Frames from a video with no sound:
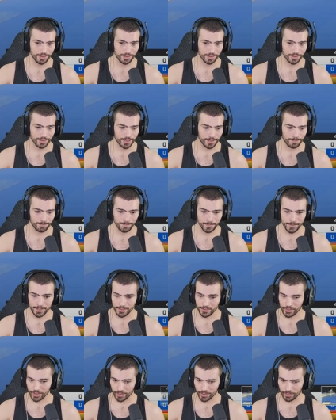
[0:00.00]
Okay,
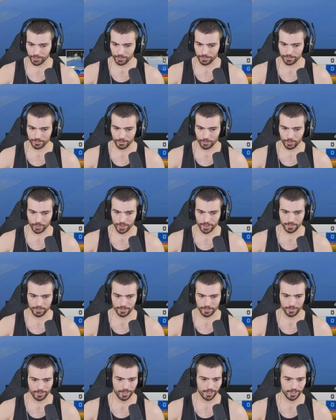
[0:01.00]
so what, well,